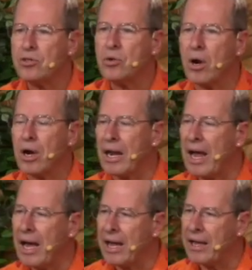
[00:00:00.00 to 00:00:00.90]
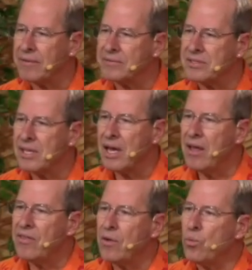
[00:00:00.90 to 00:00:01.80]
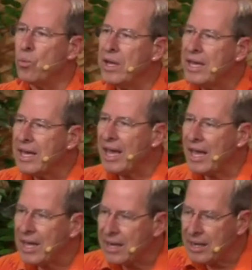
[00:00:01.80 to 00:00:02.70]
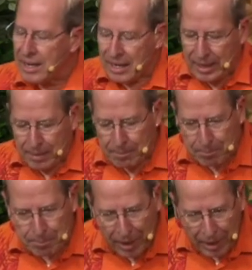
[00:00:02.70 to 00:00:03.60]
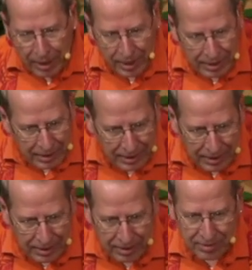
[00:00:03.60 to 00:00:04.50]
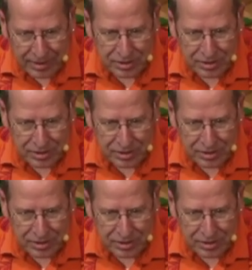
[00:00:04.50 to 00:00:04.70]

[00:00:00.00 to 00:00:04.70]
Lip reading: to our lives that we can embody these